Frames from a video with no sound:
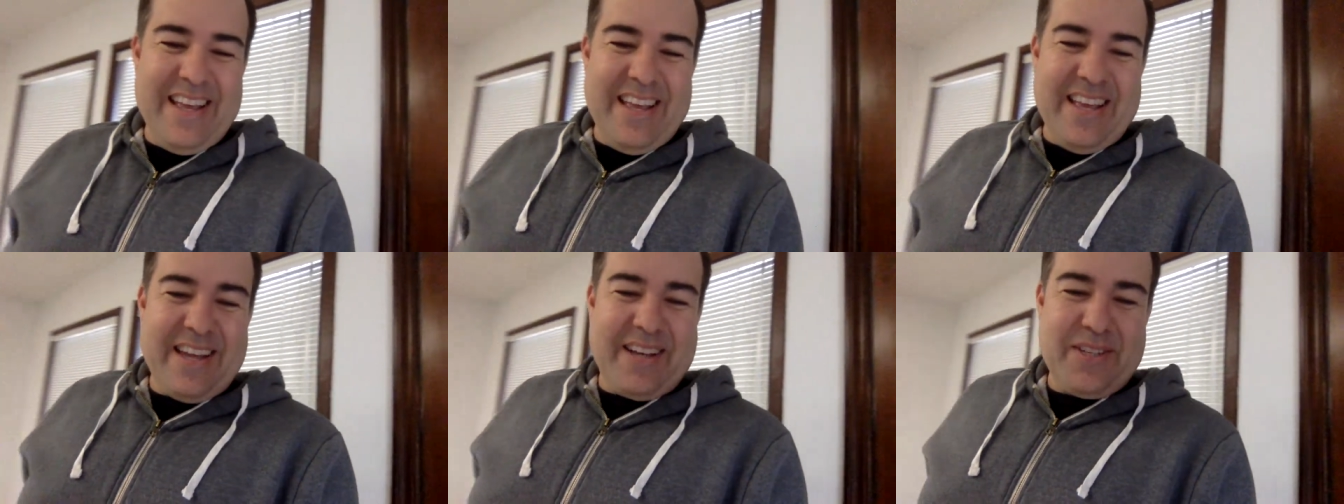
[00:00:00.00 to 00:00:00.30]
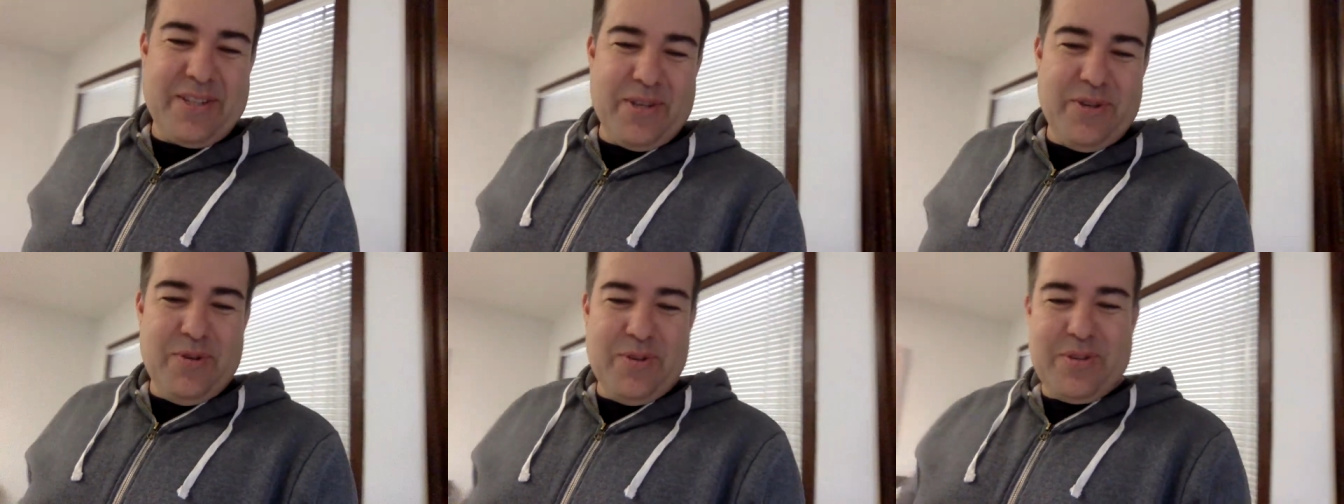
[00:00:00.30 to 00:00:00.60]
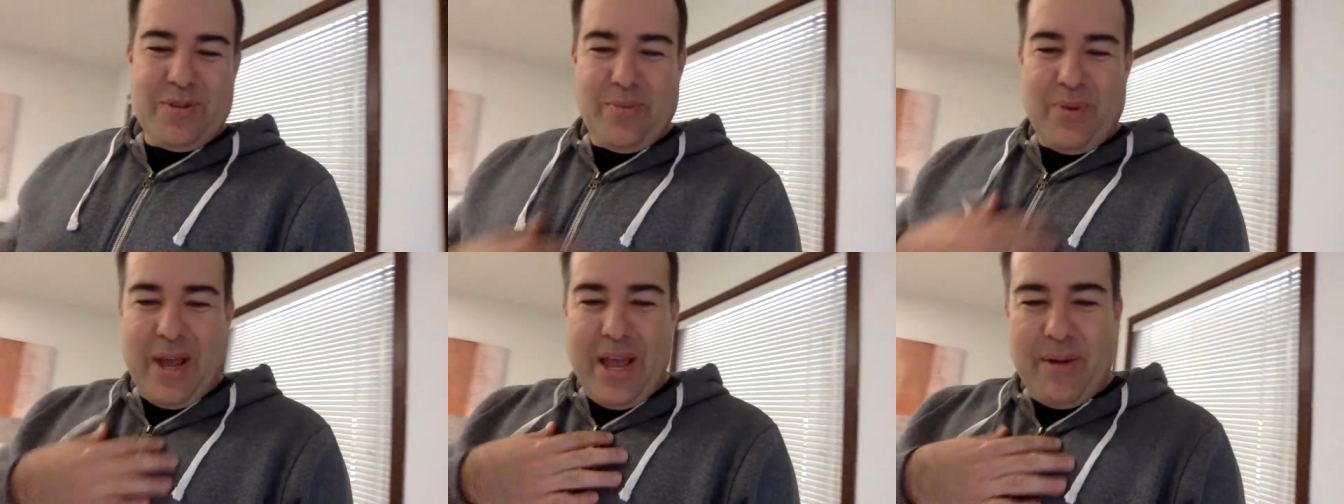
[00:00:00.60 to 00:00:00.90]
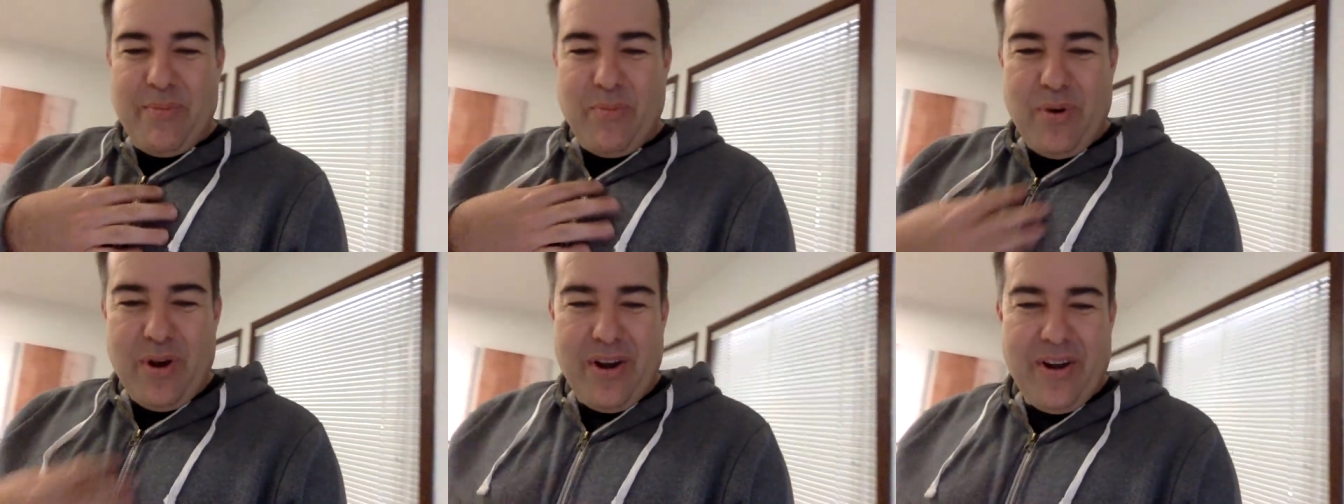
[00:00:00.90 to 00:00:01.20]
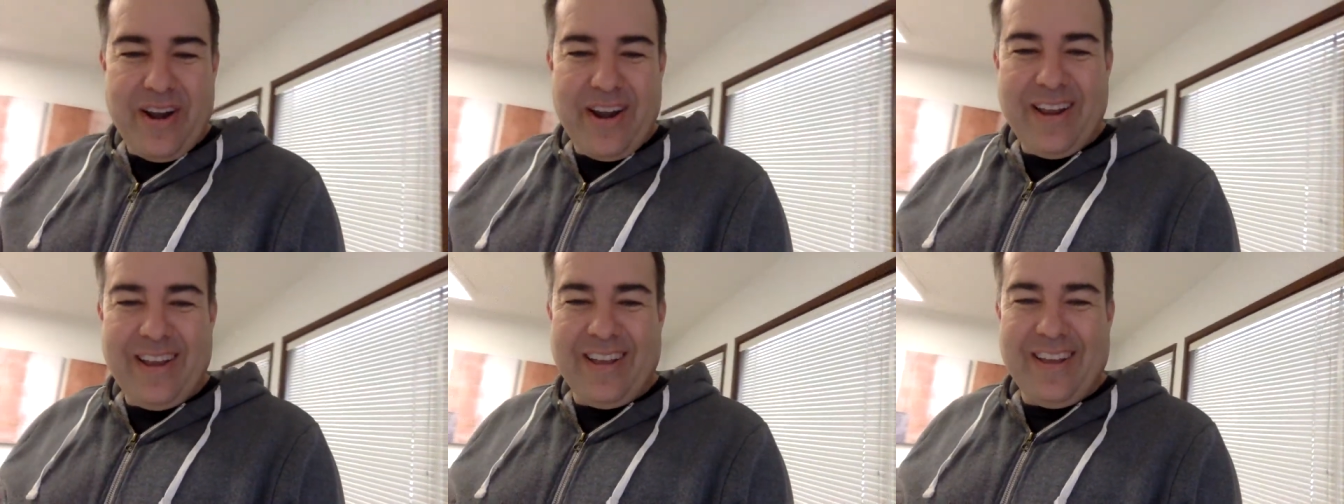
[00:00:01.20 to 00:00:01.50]
excuse the way I'm
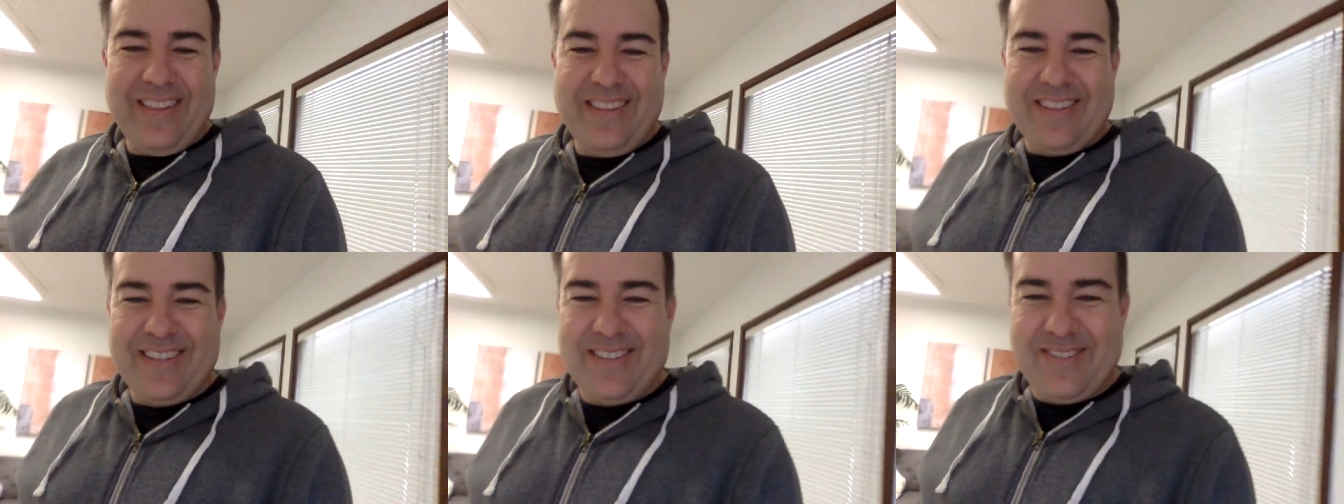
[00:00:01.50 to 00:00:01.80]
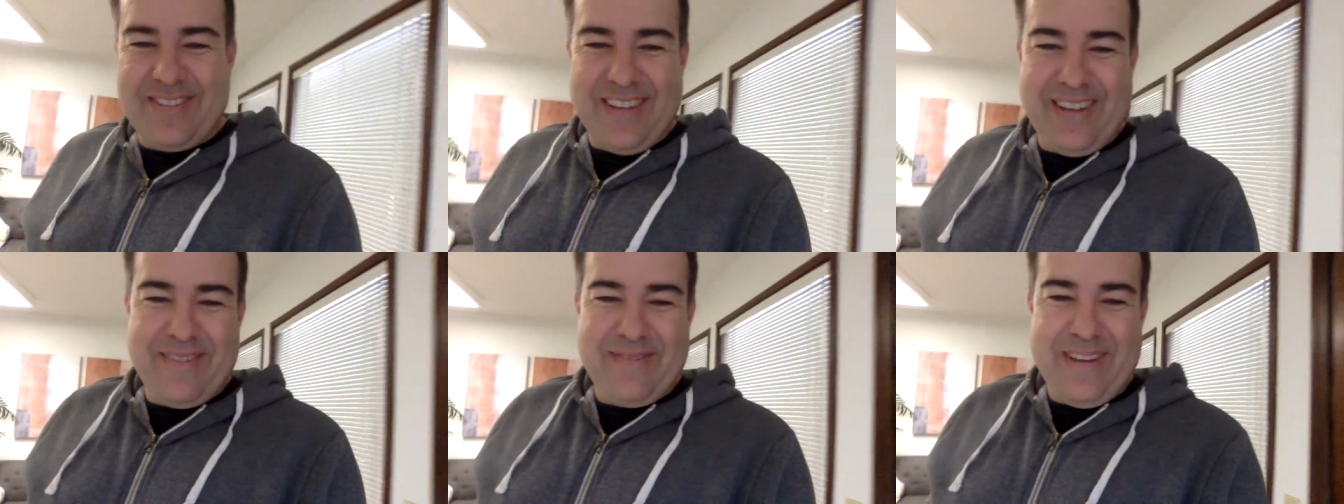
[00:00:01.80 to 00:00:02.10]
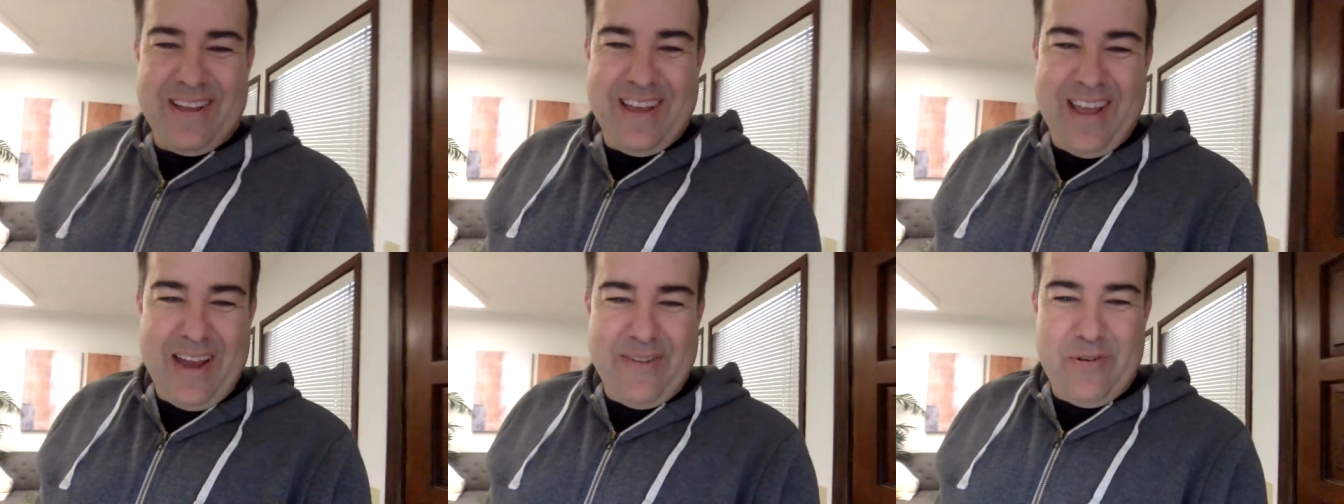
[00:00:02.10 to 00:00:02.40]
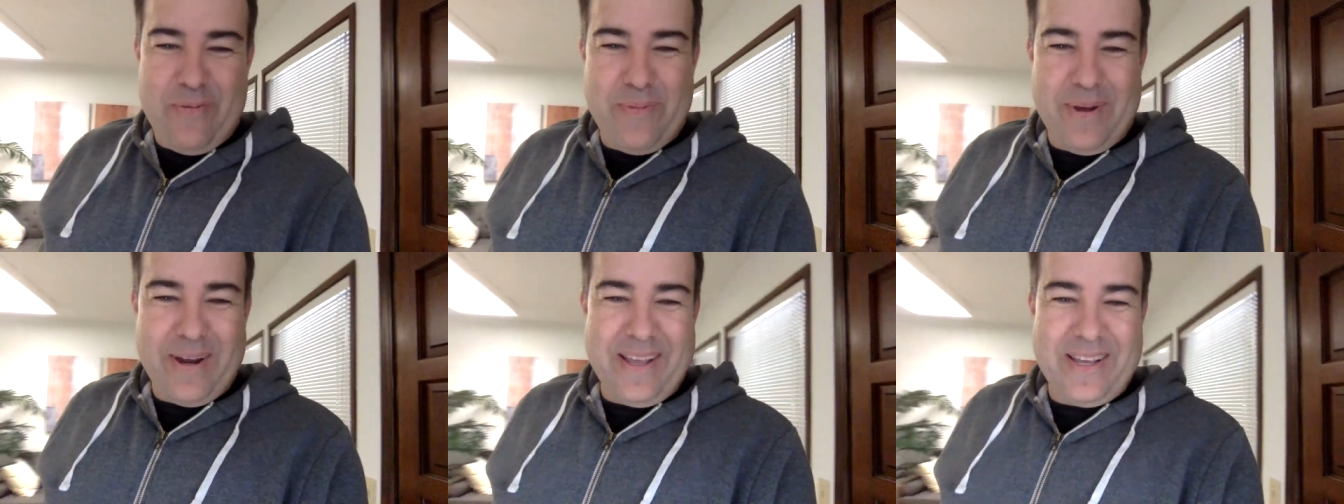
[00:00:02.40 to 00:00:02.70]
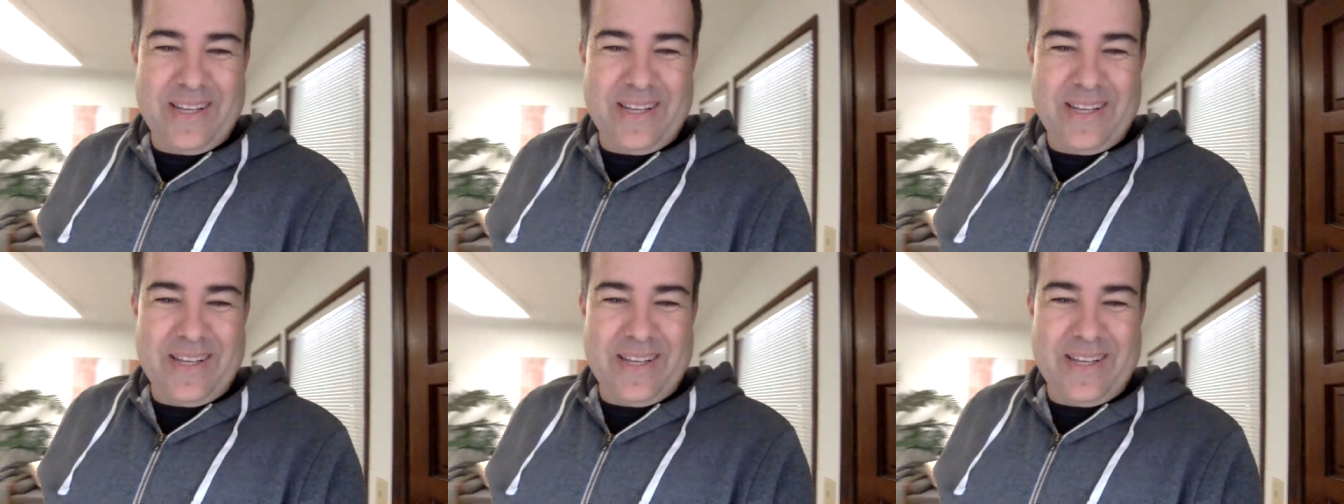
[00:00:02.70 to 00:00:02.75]
wearing. Everybody